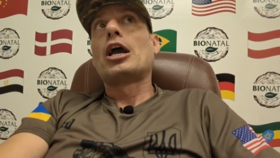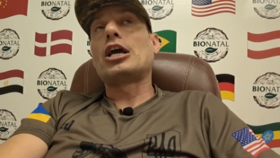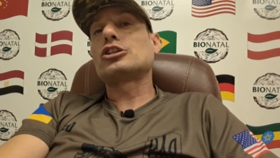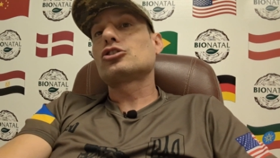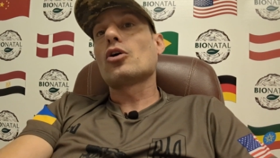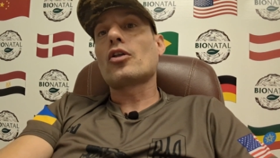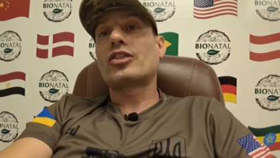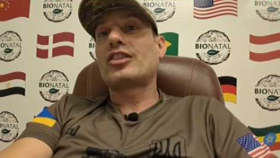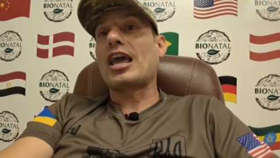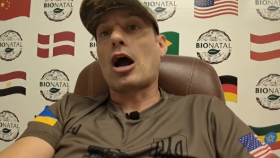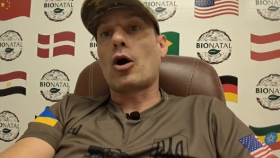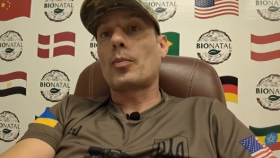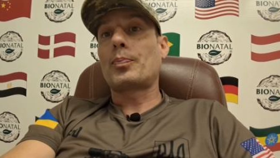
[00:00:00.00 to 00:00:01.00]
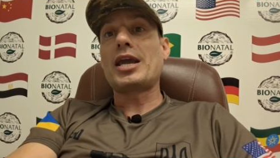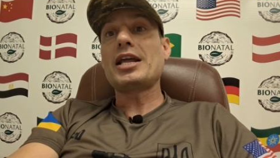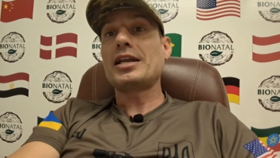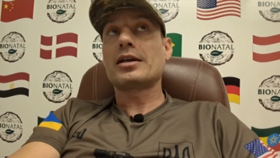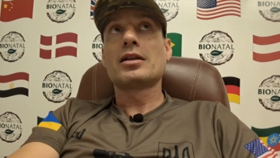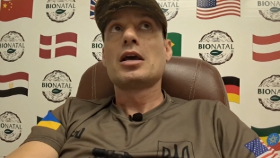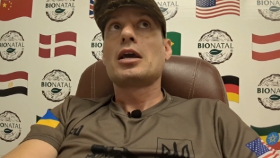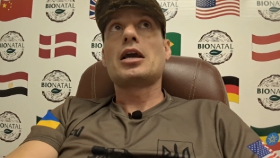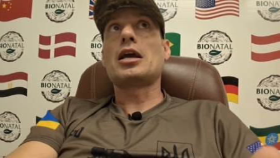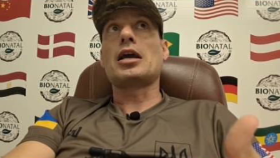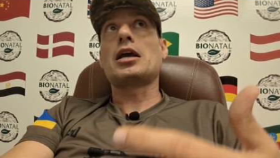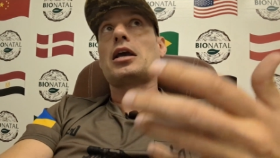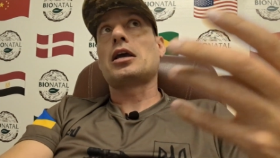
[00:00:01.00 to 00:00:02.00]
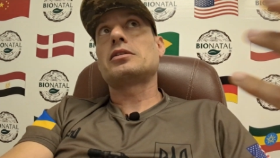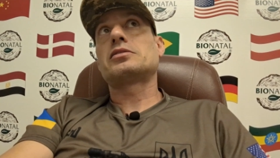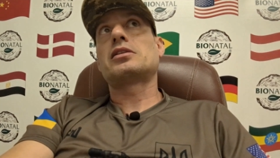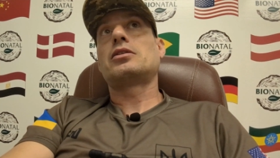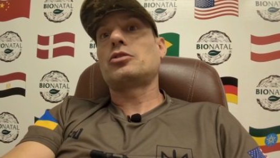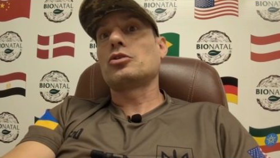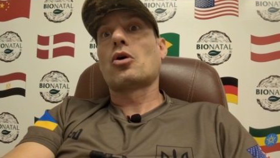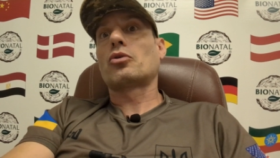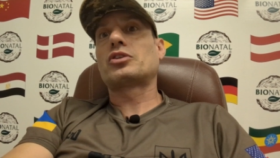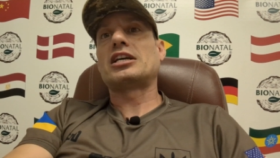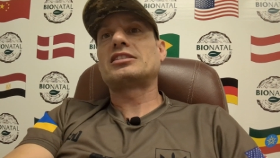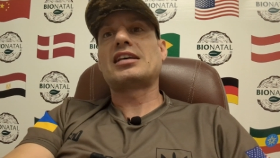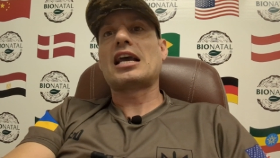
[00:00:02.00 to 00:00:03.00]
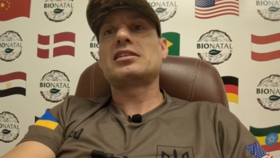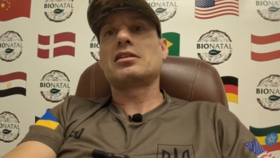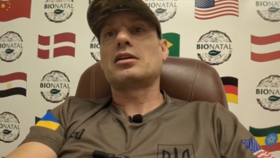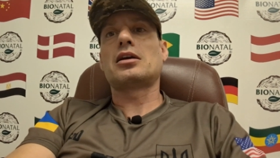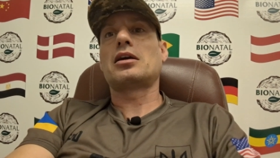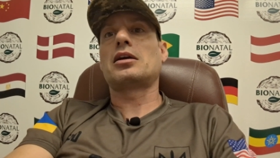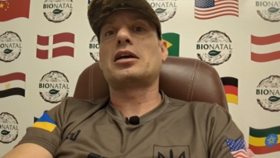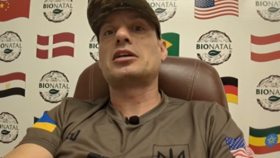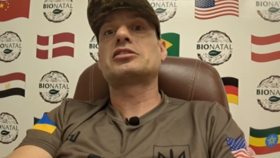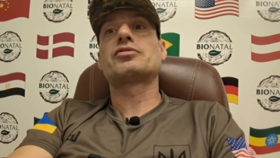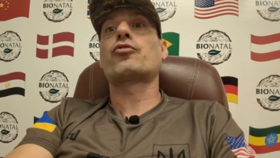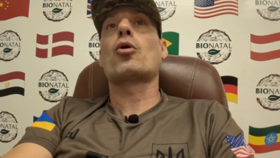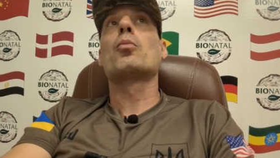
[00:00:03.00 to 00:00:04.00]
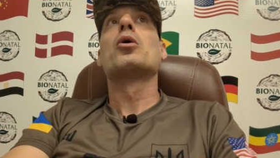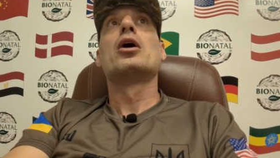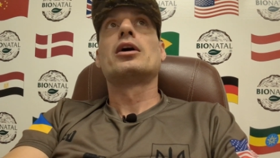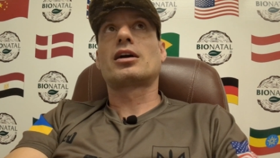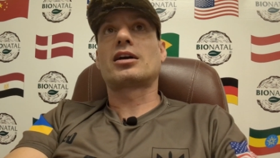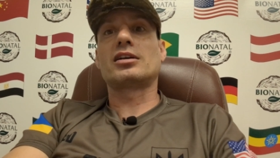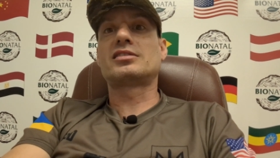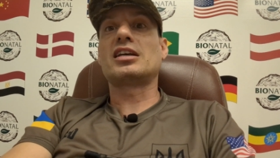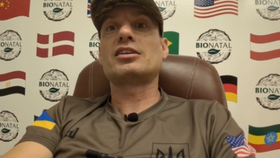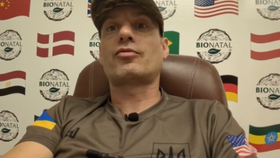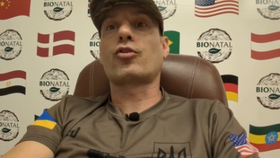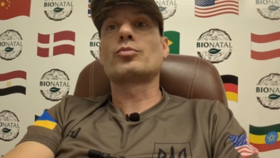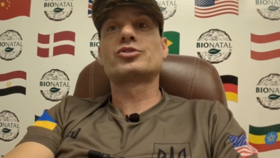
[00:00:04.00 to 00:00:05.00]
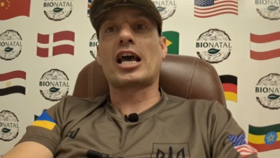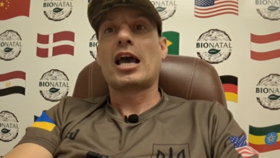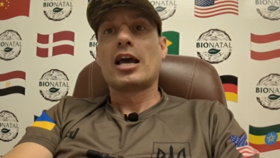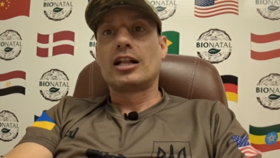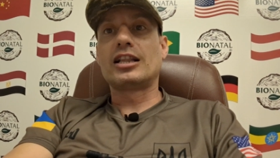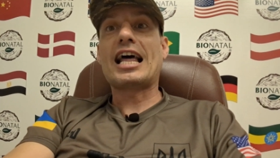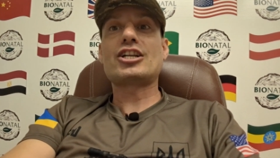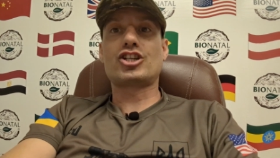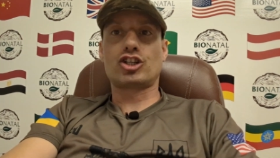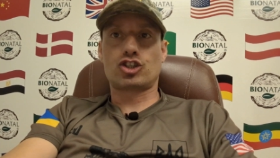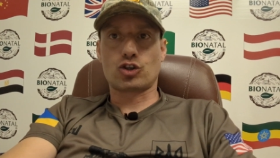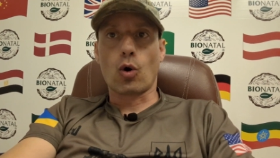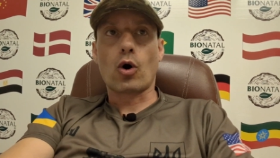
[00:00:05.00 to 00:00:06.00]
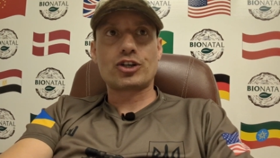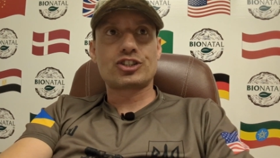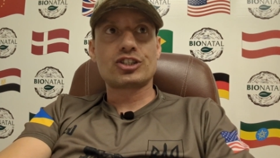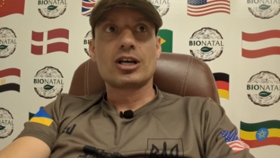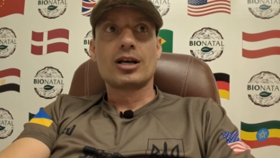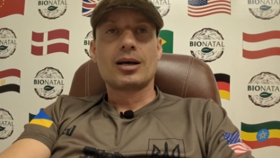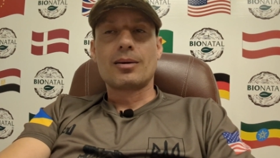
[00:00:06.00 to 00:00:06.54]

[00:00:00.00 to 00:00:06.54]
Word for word: it's not their opinion, it, it, it's, you know, they say it, it's from the, from the alleged source,